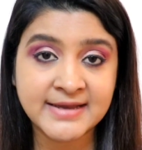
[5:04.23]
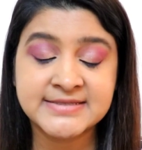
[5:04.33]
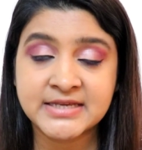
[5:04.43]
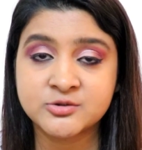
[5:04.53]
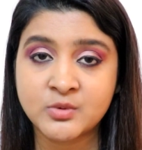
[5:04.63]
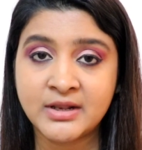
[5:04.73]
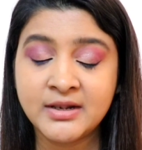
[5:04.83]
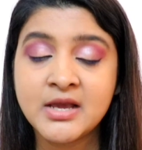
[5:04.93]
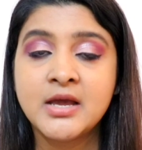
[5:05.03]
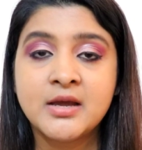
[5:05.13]
eyes as
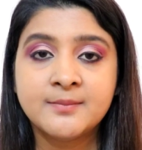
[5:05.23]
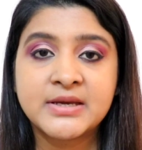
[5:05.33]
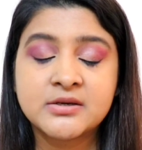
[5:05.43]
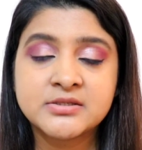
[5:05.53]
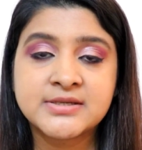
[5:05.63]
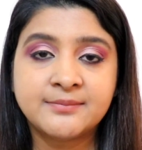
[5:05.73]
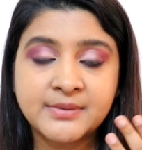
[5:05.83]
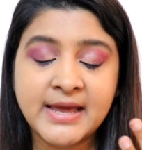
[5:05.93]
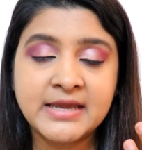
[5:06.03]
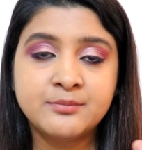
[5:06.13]
well, because
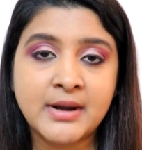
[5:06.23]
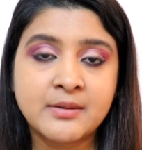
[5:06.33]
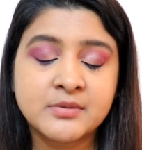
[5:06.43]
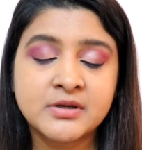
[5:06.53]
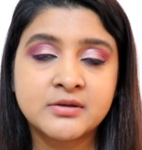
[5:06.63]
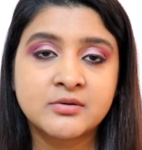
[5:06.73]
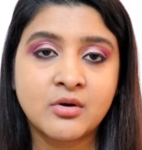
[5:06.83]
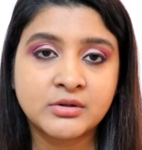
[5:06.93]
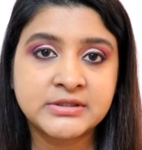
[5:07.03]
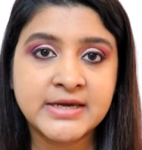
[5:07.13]
applying primer
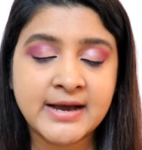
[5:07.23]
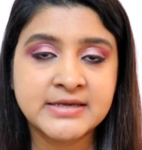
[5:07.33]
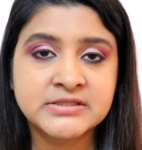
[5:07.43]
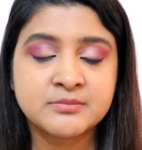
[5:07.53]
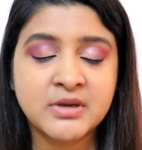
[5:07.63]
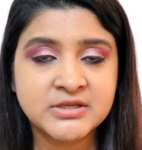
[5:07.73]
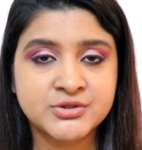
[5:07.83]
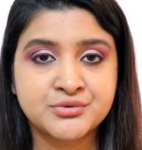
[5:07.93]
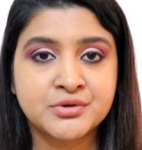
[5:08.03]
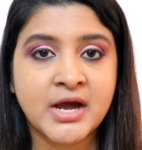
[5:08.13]
on the eyes
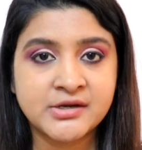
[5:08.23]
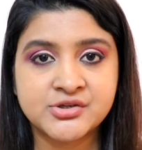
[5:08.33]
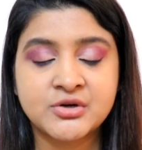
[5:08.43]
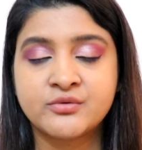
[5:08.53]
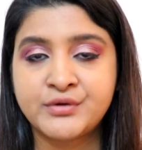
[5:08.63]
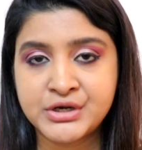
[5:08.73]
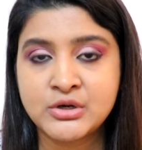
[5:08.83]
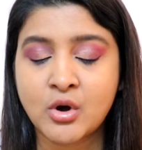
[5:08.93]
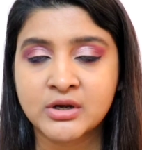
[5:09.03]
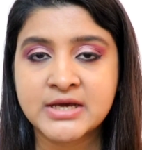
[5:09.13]
makes your eyeshadow very
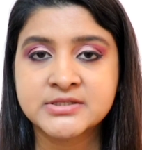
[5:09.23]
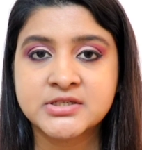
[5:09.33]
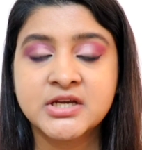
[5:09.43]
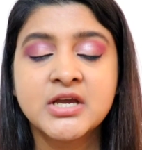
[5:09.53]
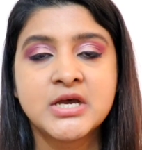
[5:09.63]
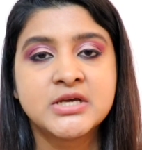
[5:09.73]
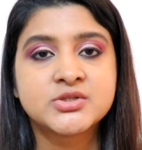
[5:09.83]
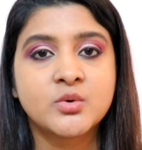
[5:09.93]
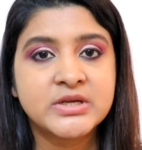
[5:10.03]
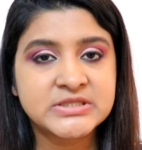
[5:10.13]
long lasting.
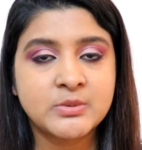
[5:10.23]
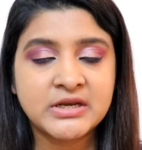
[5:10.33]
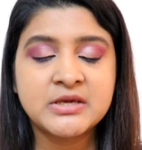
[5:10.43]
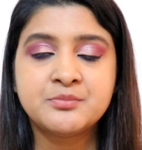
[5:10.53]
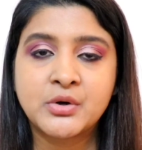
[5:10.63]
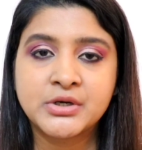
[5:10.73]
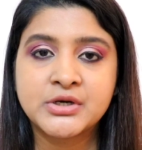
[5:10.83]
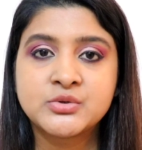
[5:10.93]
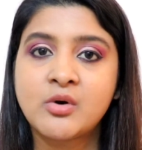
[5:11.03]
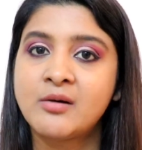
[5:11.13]
So it's very
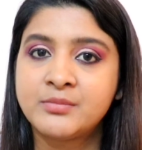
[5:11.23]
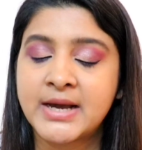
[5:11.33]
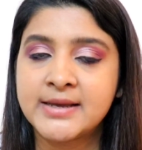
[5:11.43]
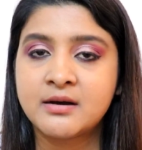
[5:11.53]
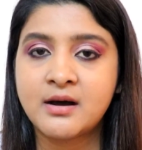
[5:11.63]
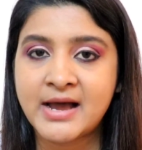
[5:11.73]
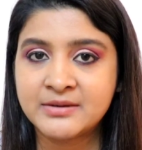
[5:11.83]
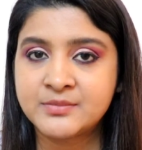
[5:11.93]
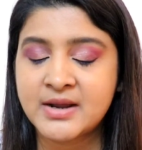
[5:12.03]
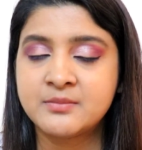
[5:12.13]
important to apply a
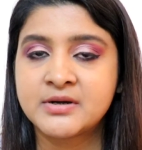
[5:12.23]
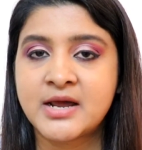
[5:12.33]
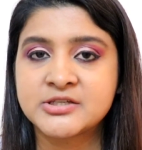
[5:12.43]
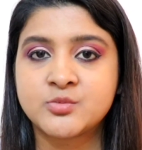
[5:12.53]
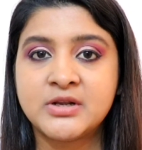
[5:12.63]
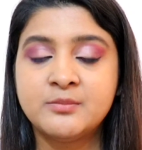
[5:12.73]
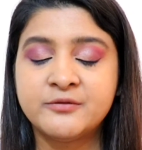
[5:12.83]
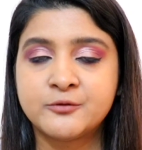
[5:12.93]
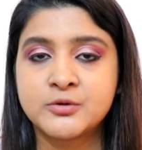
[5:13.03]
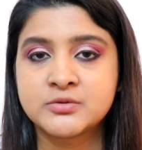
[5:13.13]
eye primer as well
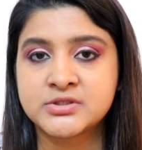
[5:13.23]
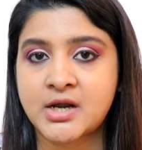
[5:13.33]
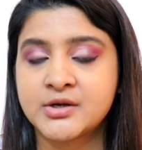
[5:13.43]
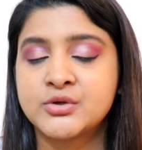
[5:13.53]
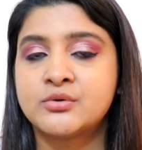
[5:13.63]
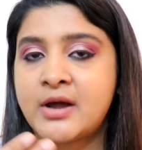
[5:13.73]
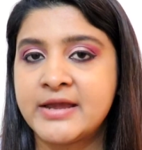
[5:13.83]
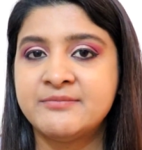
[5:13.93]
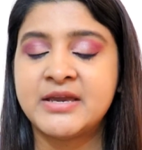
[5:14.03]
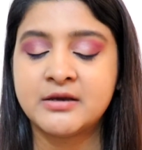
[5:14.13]
before you start your
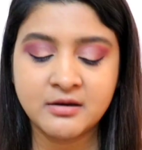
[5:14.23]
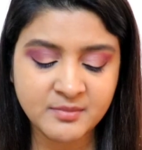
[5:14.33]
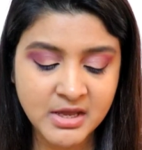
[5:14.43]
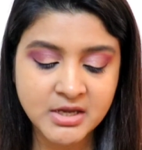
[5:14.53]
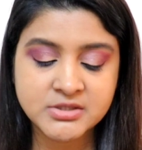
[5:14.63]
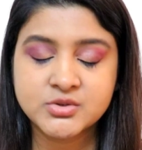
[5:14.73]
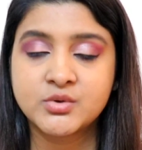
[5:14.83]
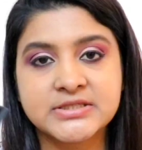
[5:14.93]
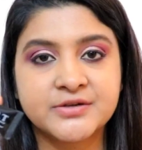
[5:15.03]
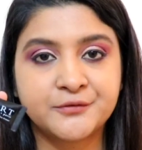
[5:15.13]
eye makeup.
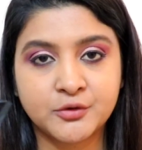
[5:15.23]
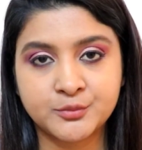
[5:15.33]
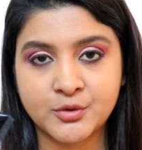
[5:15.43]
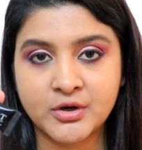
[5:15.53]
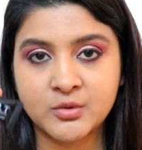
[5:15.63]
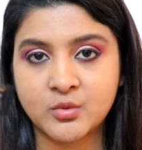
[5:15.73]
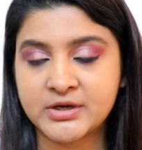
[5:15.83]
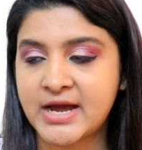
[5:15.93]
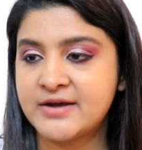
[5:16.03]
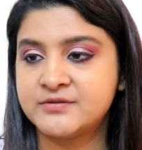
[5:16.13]
So this is the fourth product
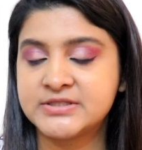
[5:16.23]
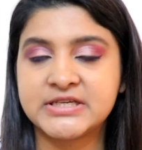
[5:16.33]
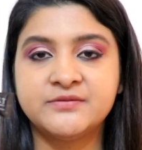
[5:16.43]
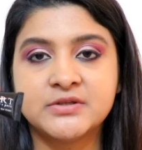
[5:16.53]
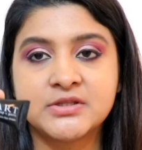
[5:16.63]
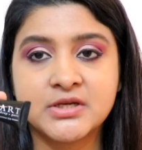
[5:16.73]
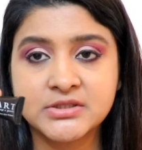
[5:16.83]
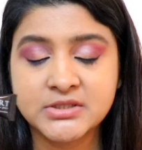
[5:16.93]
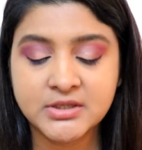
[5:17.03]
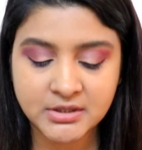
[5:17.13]
what I have received in
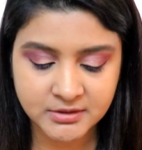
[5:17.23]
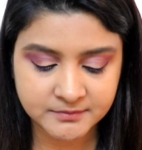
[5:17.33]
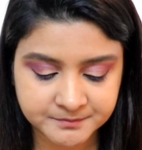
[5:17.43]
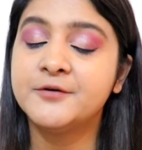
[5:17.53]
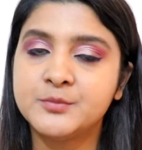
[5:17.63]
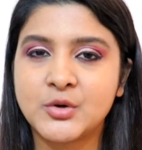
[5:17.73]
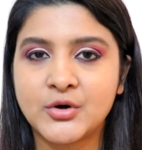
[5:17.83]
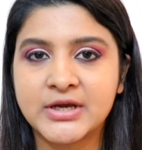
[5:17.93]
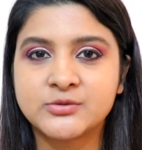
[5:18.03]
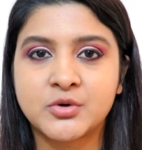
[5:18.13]
this. The fifth
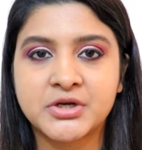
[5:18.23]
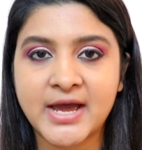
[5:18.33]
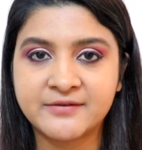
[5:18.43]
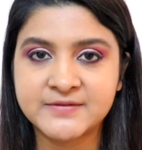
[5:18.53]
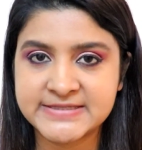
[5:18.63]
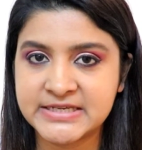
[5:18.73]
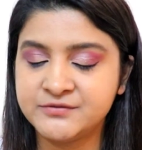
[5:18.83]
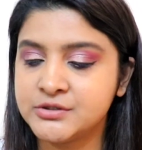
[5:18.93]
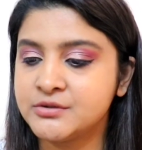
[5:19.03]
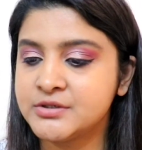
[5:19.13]
product what I have
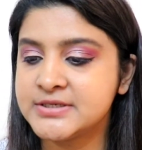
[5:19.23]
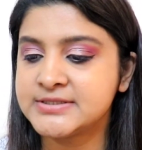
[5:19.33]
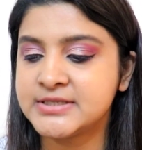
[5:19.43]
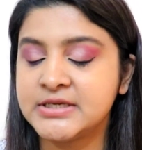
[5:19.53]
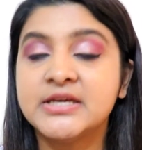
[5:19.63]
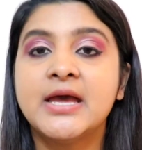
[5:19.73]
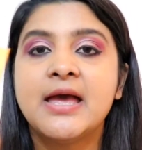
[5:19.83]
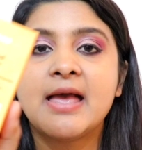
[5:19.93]
received here is the